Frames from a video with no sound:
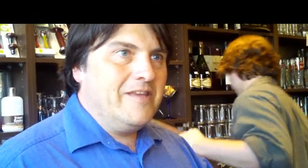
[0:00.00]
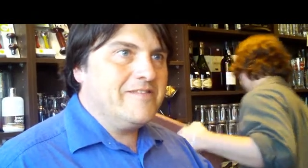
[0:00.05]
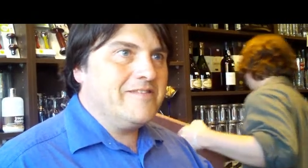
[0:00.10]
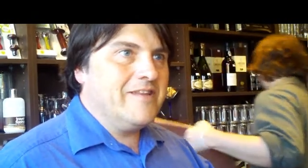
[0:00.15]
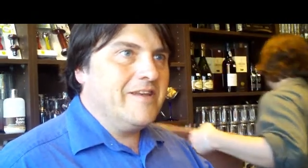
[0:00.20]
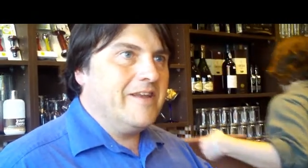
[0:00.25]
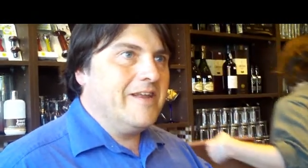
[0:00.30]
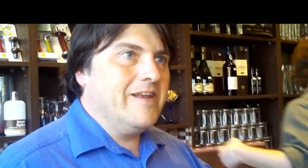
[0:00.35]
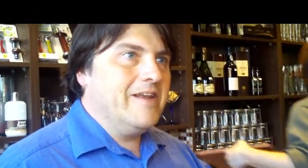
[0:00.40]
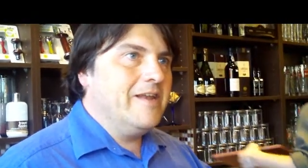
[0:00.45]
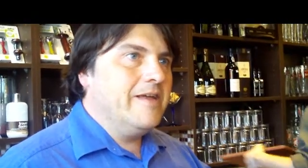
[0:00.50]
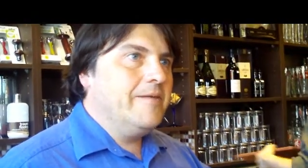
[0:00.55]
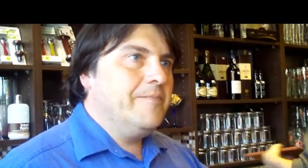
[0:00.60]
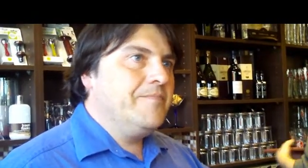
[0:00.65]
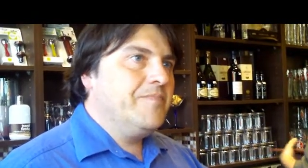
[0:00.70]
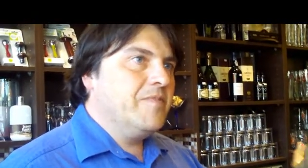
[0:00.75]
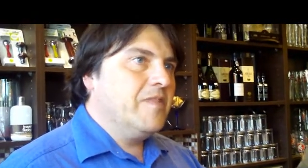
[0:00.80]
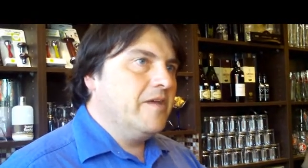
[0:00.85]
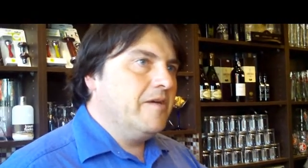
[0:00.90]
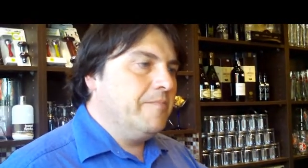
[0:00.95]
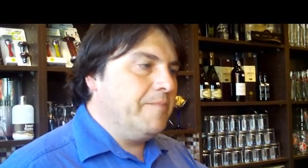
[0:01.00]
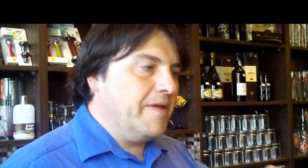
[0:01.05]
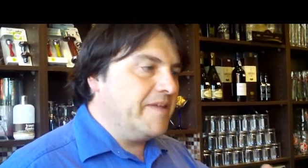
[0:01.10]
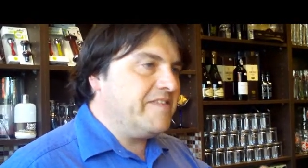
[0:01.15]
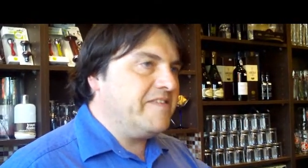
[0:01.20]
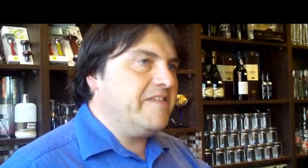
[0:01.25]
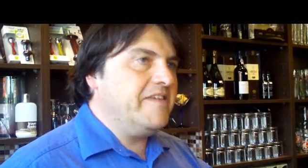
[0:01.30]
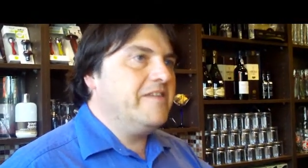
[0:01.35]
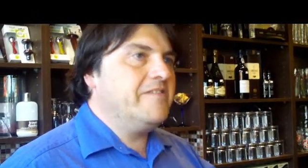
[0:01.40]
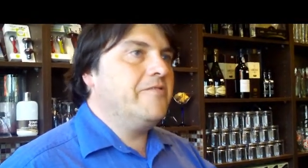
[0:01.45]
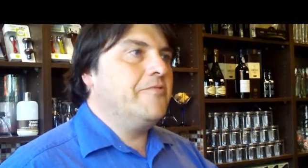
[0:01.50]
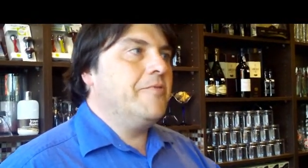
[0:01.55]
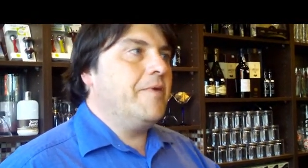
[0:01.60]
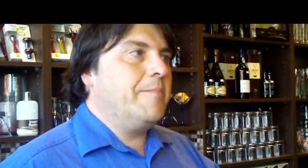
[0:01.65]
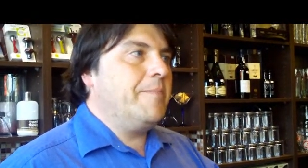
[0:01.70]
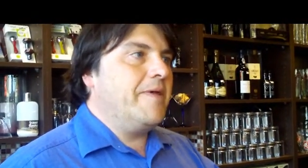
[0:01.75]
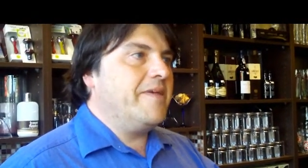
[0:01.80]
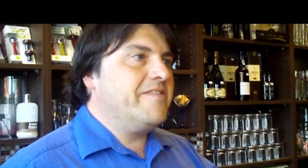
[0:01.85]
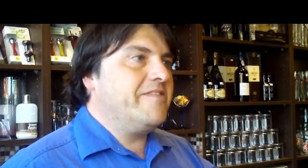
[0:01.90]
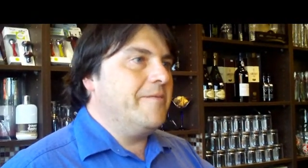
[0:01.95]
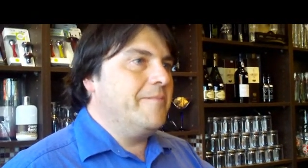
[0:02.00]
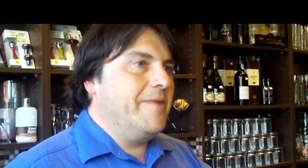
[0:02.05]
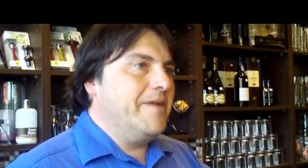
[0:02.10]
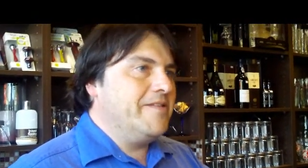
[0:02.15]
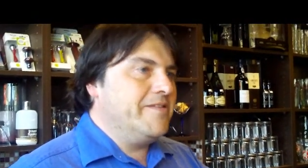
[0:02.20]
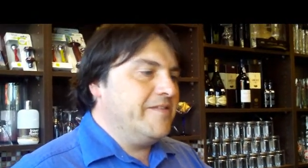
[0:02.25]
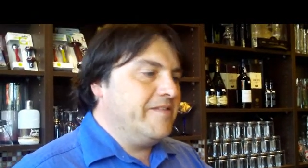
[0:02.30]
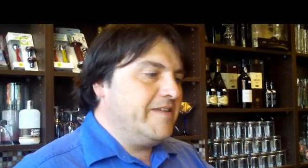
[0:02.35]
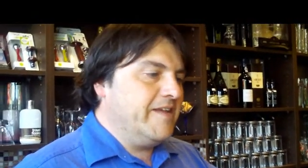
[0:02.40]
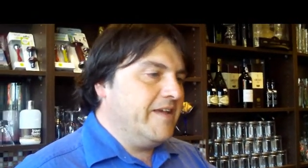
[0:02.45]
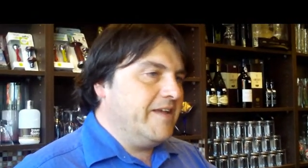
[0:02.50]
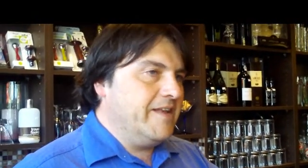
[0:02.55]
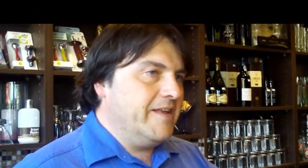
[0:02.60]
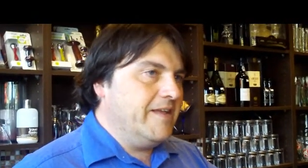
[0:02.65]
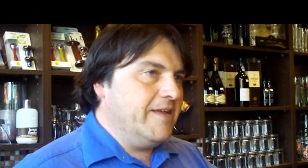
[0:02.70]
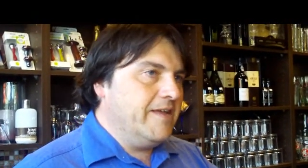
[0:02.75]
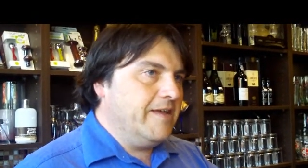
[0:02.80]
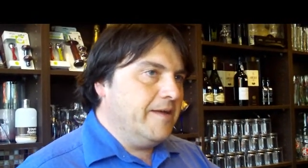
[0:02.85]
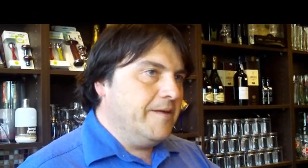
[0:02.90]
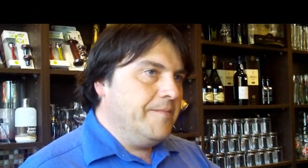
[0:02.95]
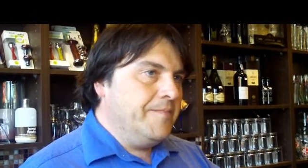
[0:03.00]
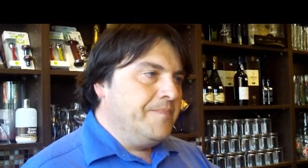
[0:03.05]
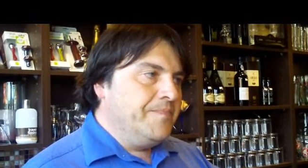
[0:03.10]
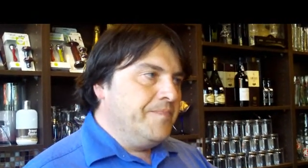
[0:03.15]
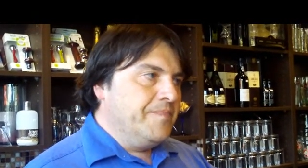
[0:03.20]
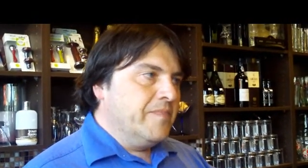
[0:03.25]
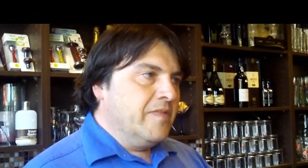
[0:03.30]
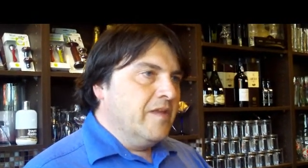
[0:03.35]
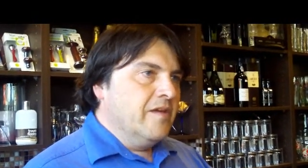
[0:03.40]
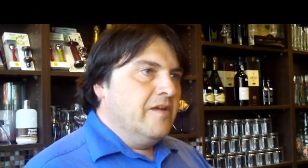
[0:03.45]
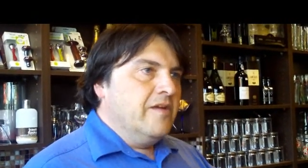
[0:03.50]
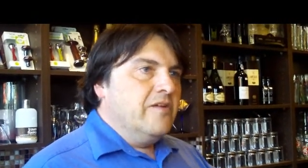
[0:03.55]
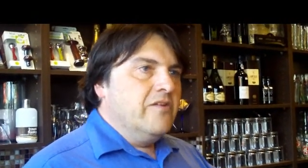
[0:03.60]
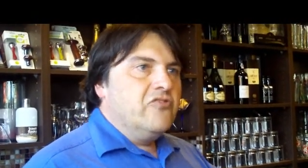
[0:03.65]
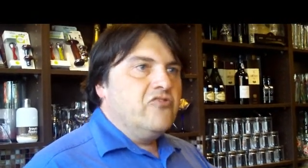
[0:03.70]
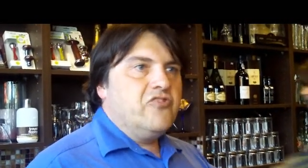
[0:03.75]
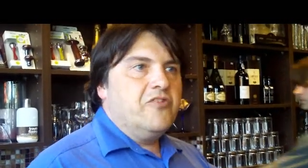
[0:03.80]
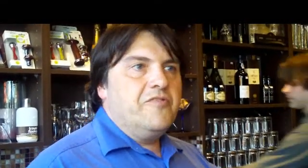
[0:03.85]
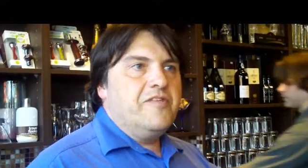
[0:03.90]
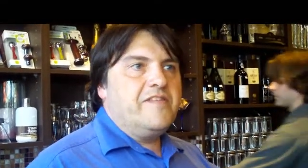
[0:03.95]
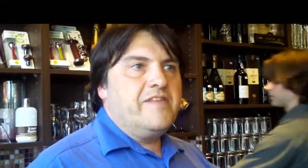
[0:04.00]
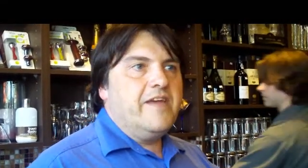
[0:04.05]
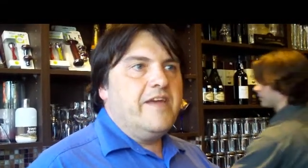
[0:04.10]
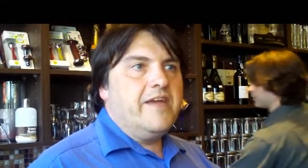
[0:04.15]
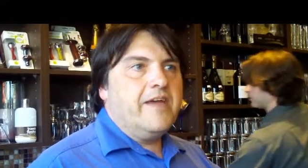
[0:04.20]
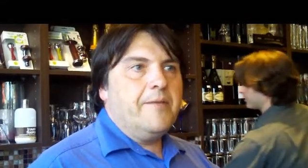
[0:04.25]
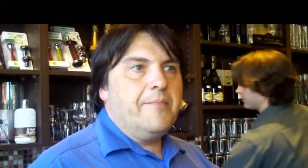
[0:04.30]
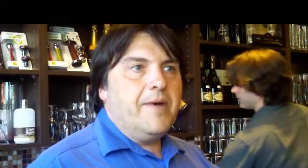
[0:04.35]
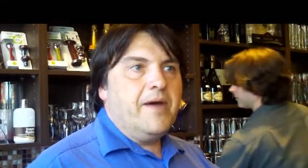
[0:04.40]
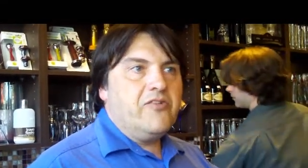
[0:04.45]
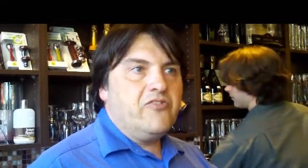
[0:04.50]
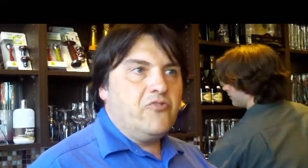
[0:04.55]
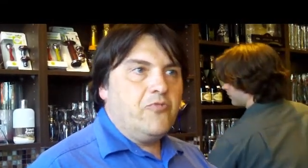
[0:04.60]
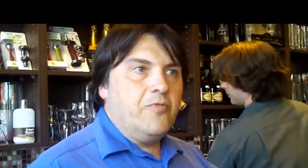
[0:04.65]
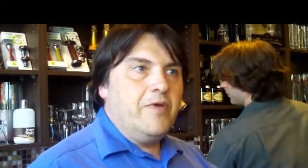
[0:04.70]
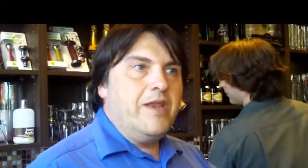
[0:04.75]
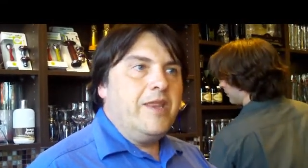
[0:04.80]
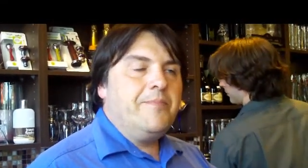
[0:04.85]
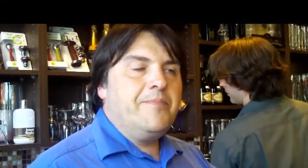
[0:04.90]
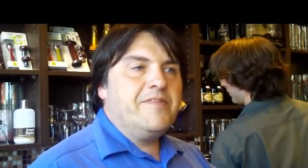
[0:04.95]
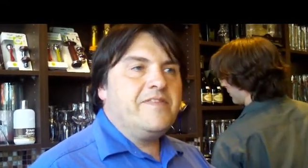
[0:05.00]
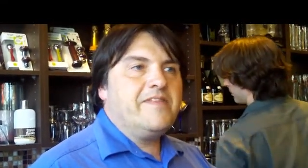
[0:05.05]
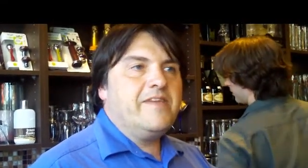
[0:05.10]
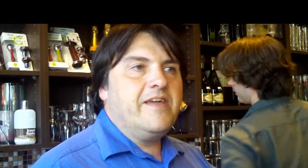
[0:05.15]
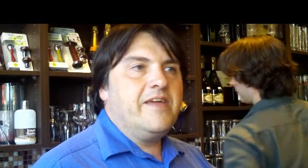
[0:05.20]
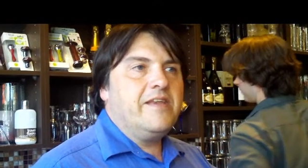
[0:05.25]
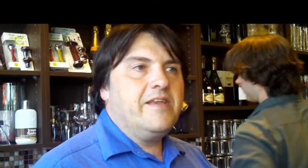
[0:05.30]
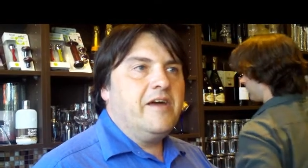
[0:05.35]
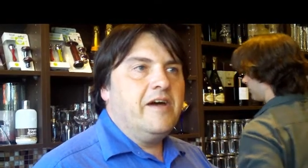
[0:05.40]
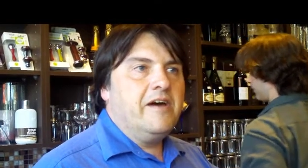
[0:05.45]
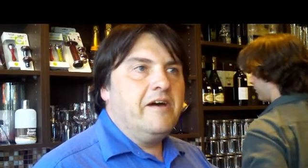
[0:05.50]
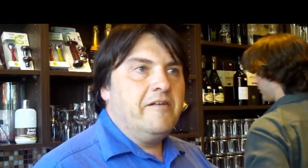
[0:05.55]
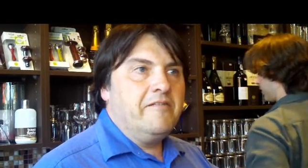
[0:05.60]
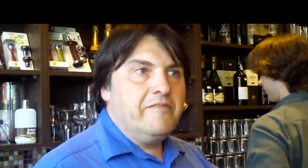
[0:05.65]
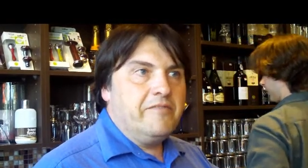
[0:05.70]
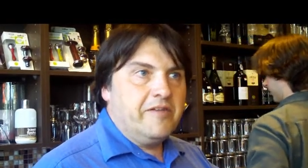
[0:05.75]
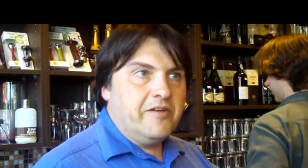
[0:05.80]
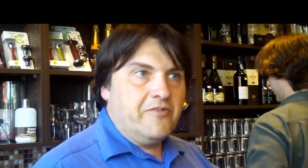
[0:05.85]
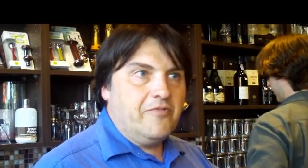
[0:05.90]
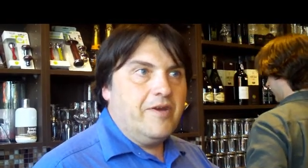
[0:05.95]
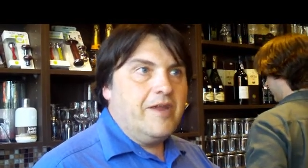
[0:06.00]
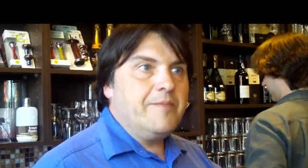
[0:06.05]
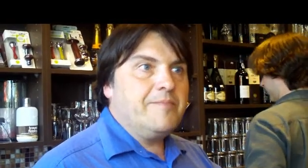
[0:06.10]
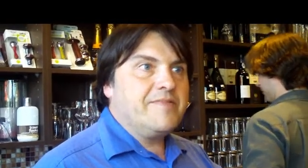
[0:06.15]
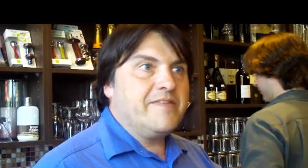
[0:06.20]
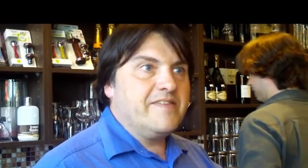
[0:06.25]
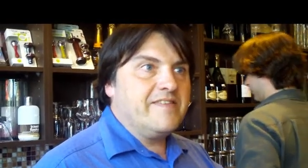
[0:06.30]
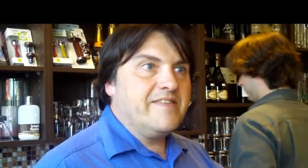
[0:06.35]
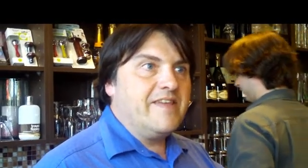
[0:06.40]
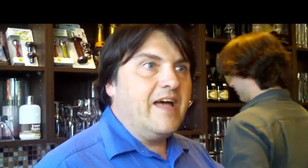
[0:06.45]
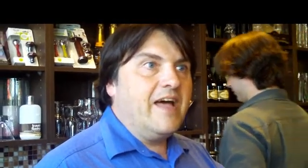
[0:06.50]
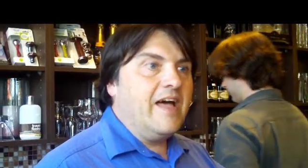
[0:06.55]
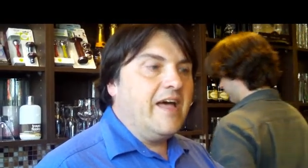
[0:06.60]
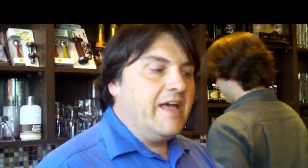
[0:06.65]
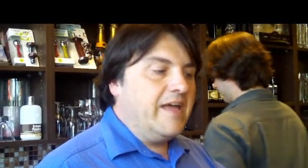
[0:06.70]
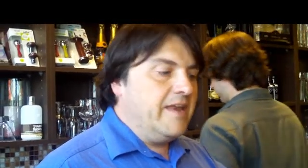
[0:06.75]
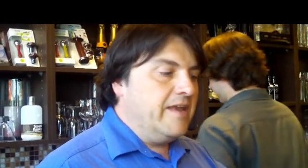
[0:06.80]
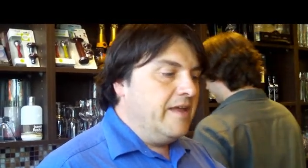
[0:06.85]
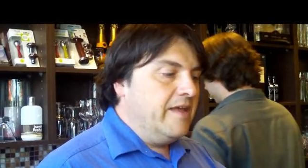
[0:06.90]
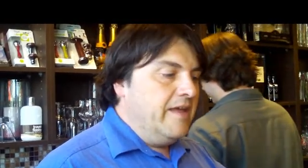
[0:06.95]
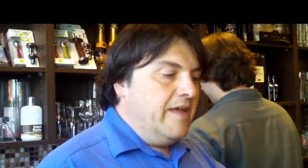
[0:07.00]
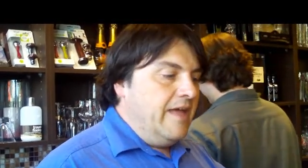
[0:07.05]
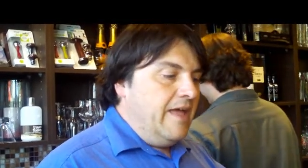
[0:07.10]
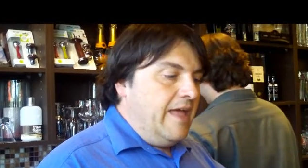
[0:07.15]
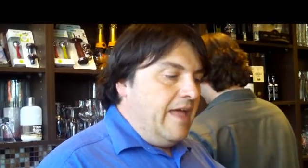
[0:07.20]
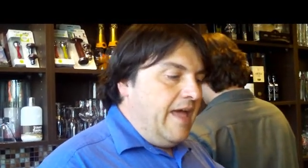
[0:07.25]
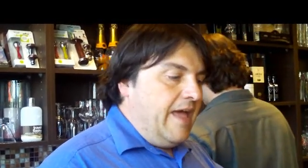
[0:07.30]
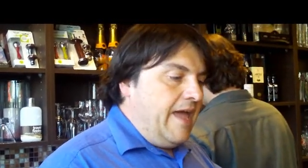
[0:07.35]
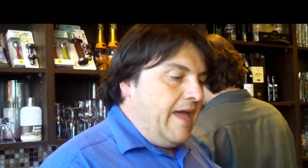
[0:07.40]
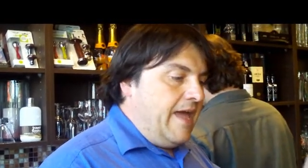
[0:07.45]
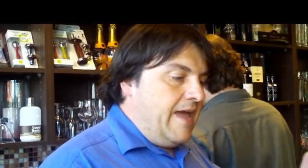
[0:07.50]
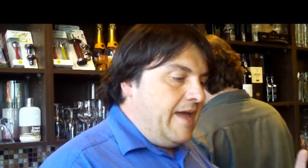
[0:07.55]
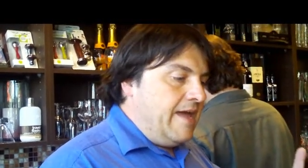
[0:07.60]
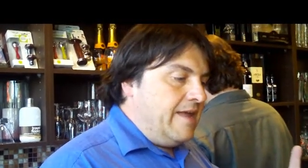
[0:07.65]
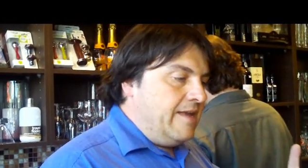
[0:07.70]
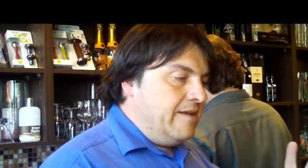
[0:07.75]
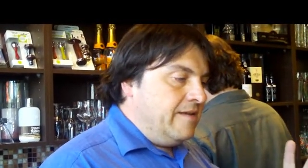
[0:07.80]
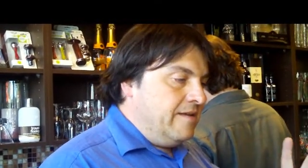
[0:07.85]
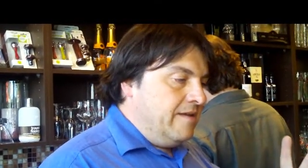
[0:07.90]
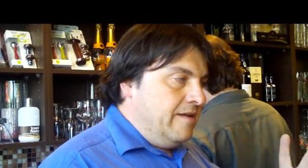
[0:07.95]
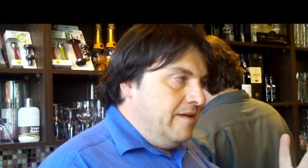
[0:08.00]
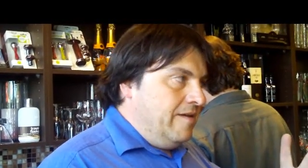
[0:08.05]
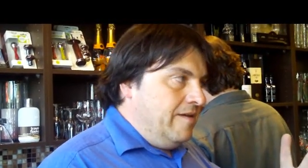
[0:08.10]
eastern Italy, the Pasito e Pessimento technique. So we take about 20% of the grapes aside, and